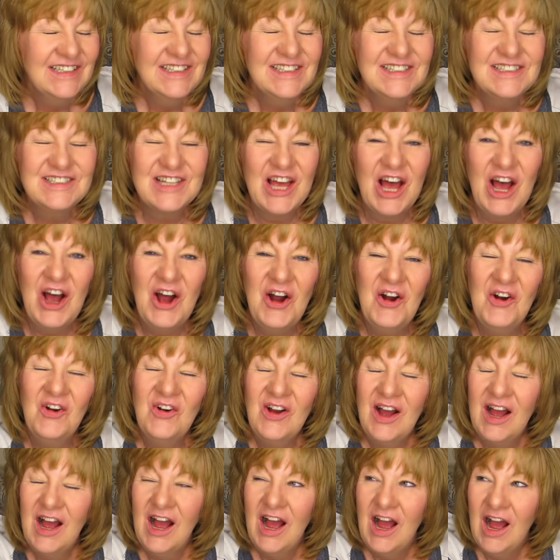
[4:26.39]

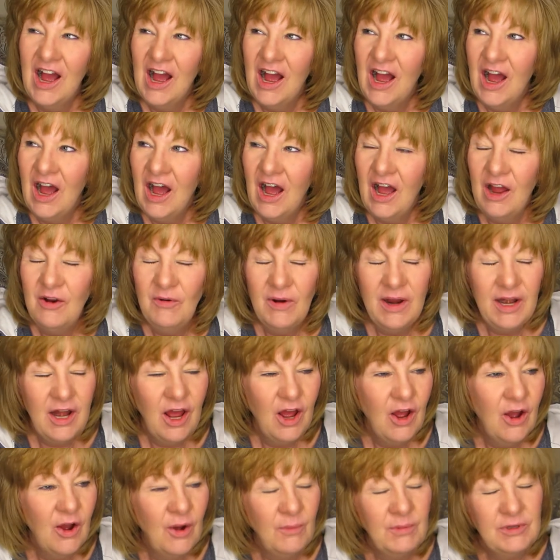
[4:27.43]
So I went
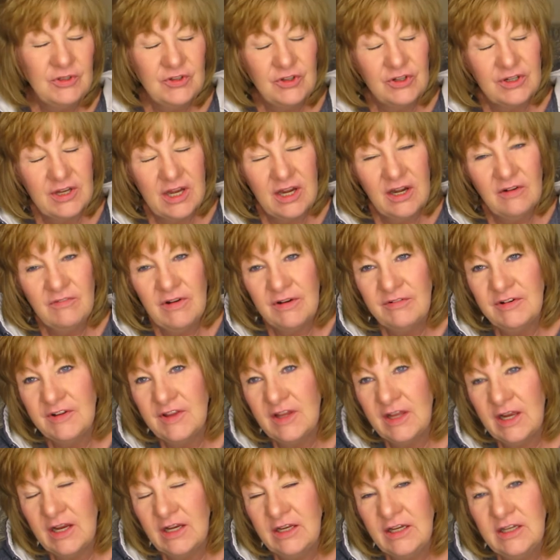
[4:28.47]
home and took care of
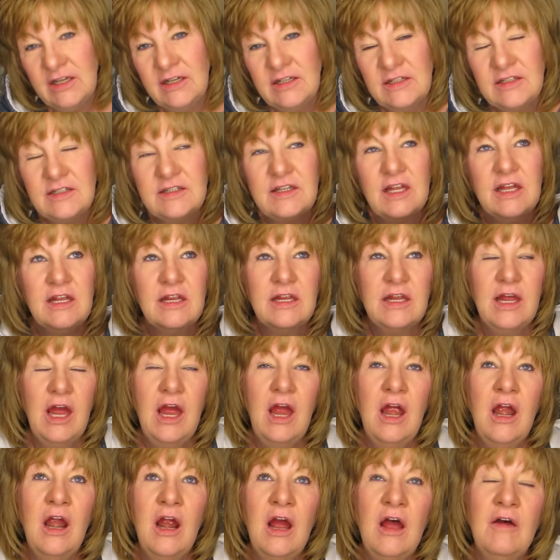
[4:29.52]
everything I needed to take
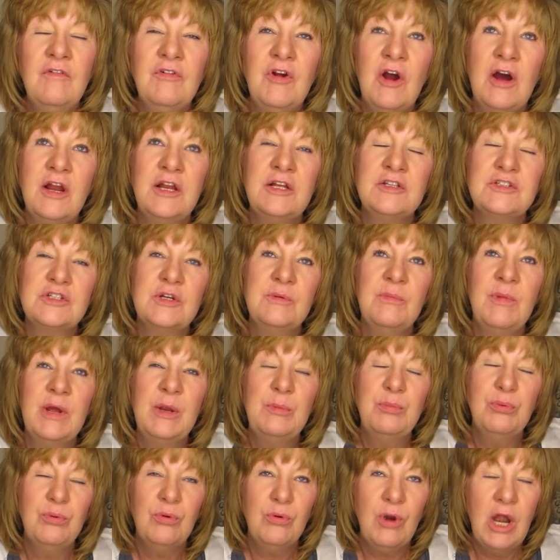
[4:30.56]
care of. God answered my
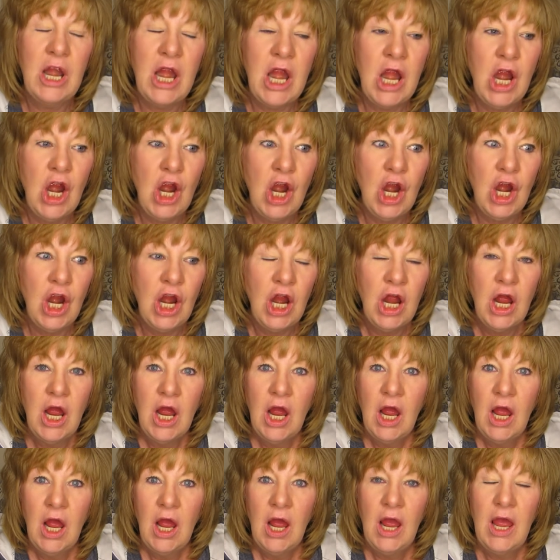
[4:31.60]
prayer,
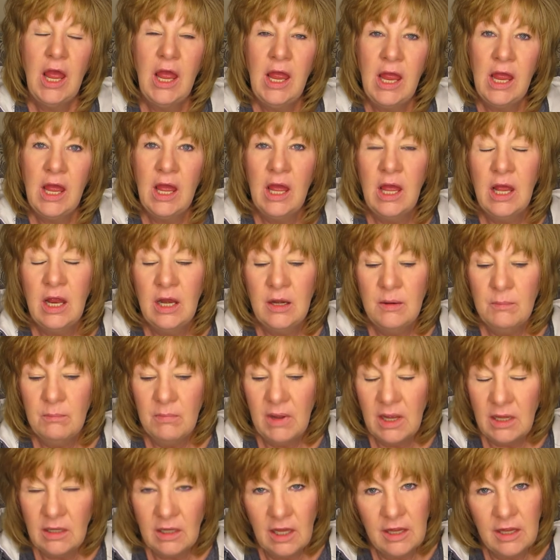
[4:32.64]
and
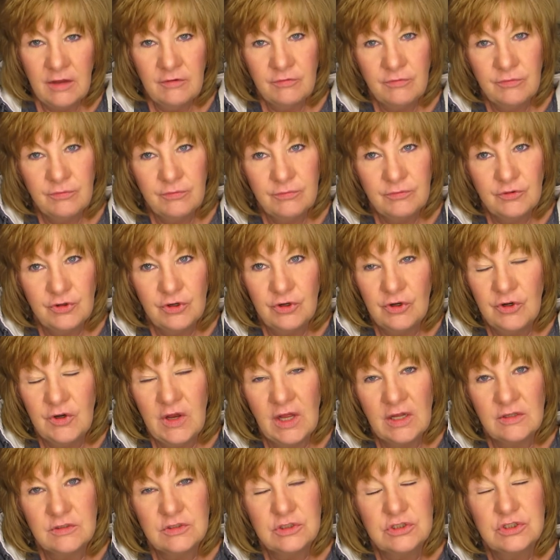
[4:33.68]
my life turned
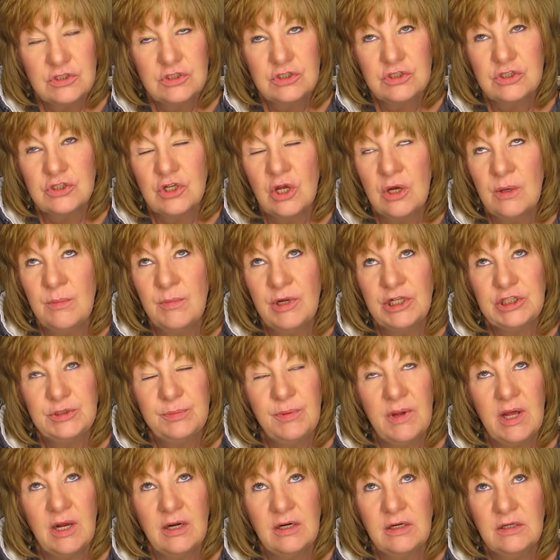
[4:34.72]
out so much
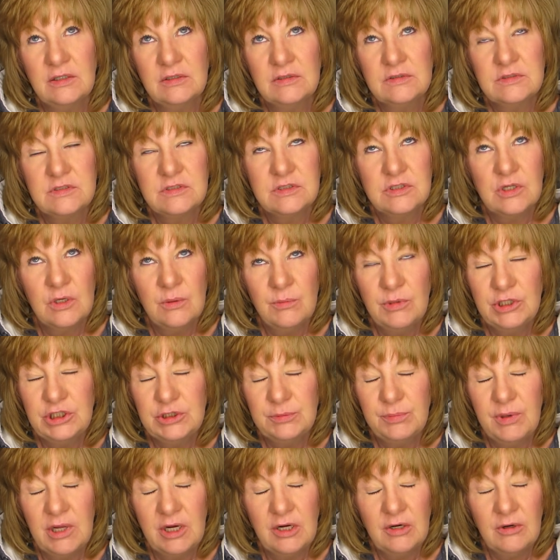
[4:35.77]
better, so much
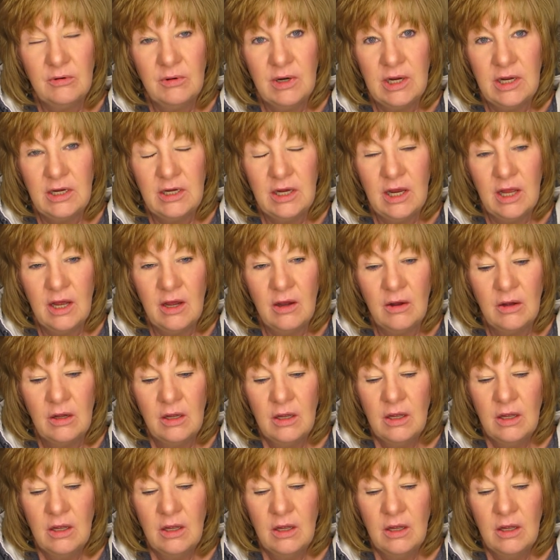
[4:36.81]
better right now,